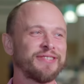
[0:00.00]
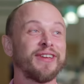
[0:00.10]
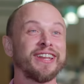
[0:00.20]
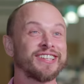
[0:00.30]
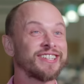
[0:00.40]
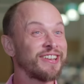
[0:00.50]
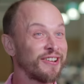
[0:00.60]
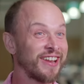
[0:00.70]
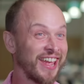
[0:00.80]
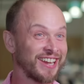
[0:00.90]
it's funny because I
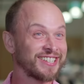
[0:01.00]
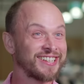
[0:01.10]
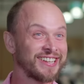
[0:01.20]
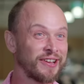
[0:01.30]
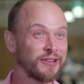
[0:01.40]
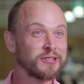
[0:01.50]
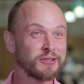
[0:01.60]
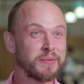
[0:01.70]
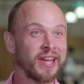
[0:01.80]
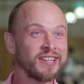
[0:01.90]
don't actually know
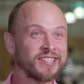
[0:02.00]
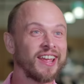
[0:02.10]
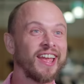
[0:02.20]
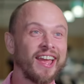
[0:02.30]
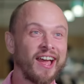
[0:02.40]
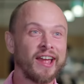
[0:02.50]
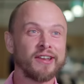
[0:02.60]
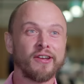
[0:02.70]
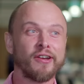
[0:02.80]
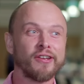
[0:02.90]
too much. I
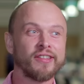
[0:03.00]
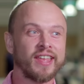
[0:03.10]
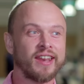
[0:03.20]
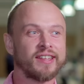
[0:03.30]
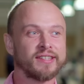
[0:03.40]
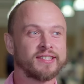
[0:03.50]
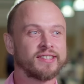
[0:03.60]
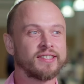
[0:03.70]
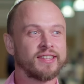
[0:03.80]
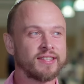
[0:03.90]
know that
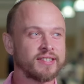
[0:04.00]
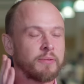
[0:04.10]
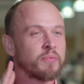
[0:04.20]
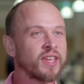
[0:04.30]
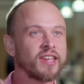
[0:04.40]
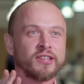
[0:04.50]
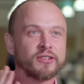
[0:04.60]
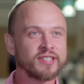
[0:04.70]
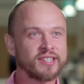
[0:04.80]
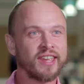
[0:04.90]
it's something in
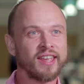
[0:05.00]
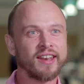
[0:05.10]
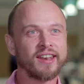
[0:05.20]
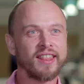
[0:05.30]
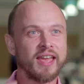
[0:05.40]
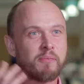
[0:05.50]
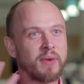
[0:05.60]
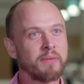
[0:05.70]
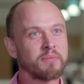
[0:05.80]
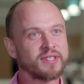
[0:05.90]
your skin that
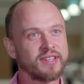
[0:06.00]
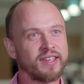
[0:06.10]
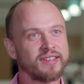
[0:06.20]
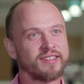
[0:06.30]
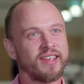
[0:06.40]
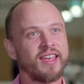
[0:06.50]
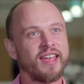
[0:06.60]
plumps it.